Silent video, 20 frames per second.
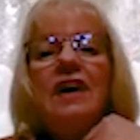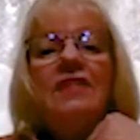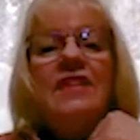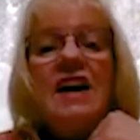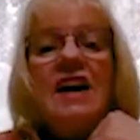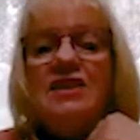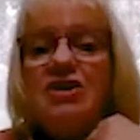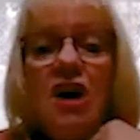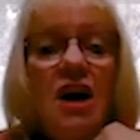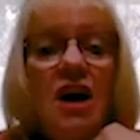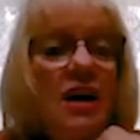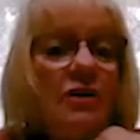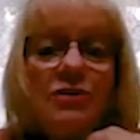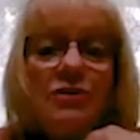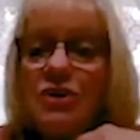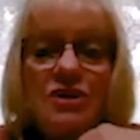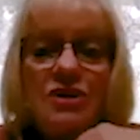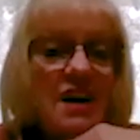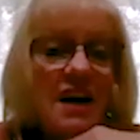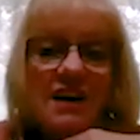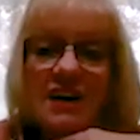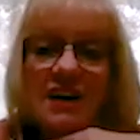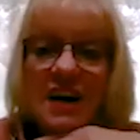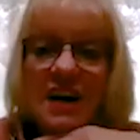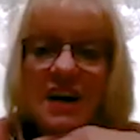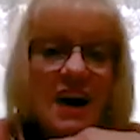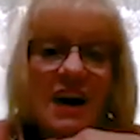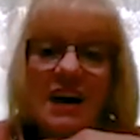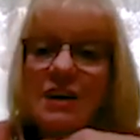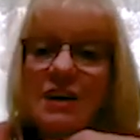that child could not
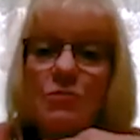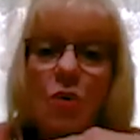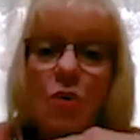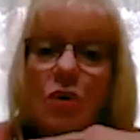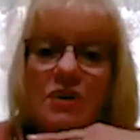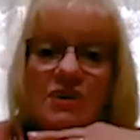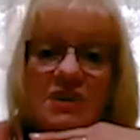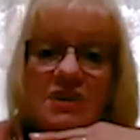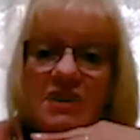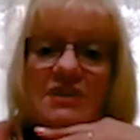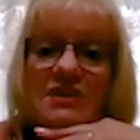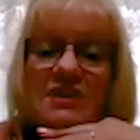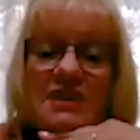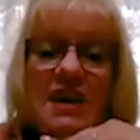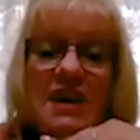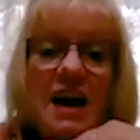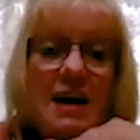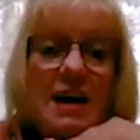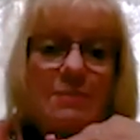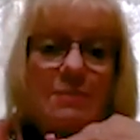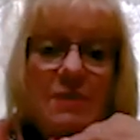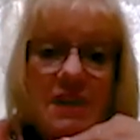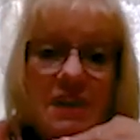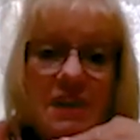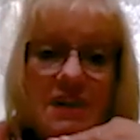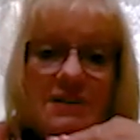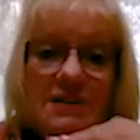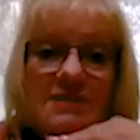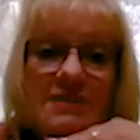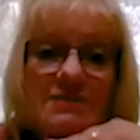get any more
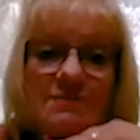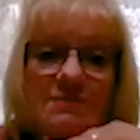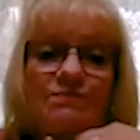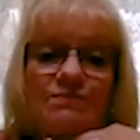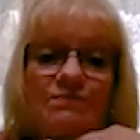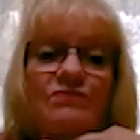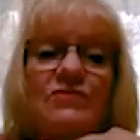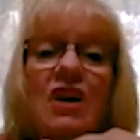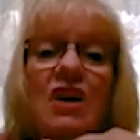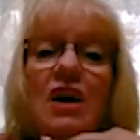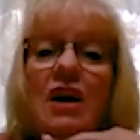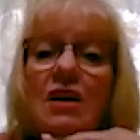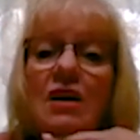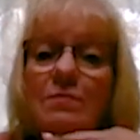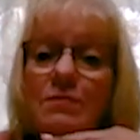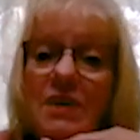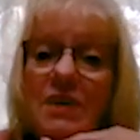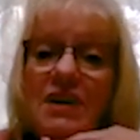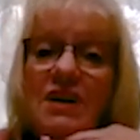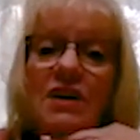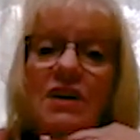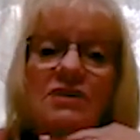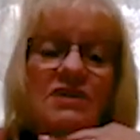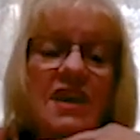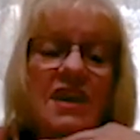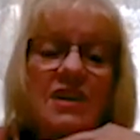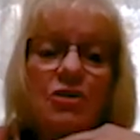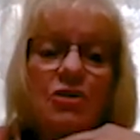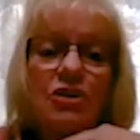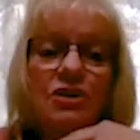DTAPs because
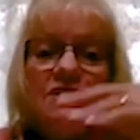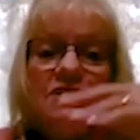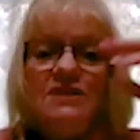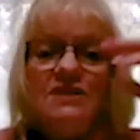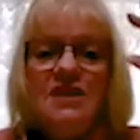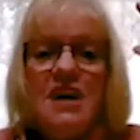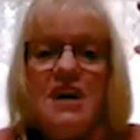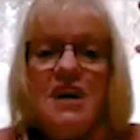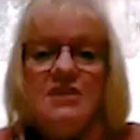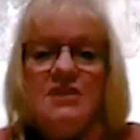they couldn't take